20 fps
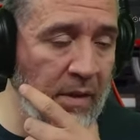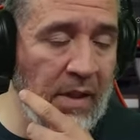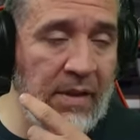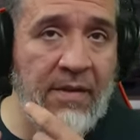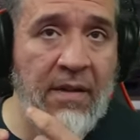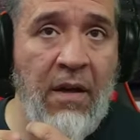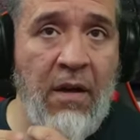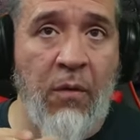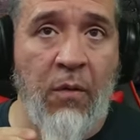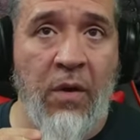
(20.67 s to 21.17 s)

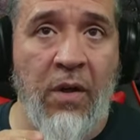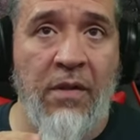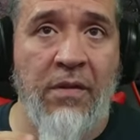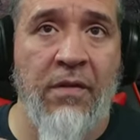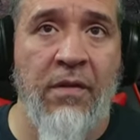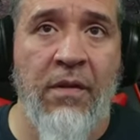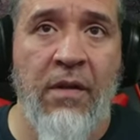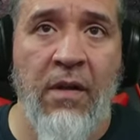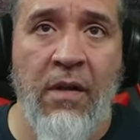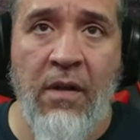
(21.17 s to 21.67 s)
That's how it
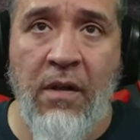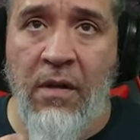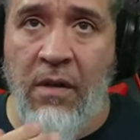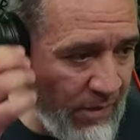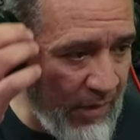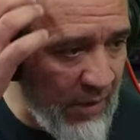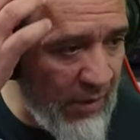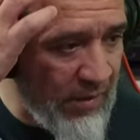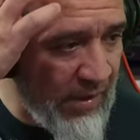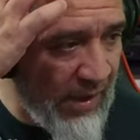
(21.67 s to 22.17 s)
was.
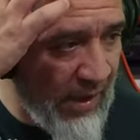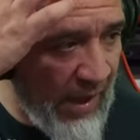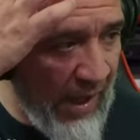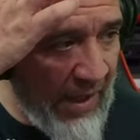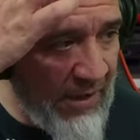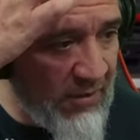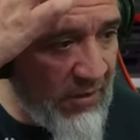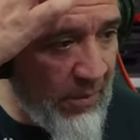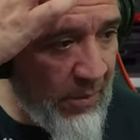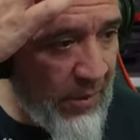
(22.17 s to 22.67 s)
It's like an
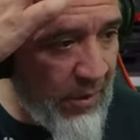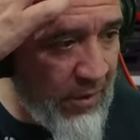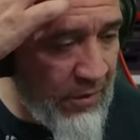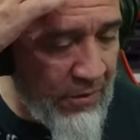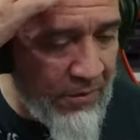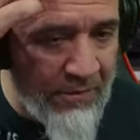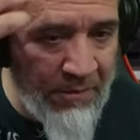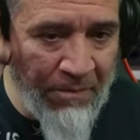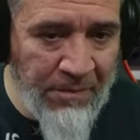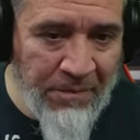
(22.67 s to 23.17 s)
ice cream
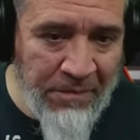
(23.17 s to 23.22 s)
cone.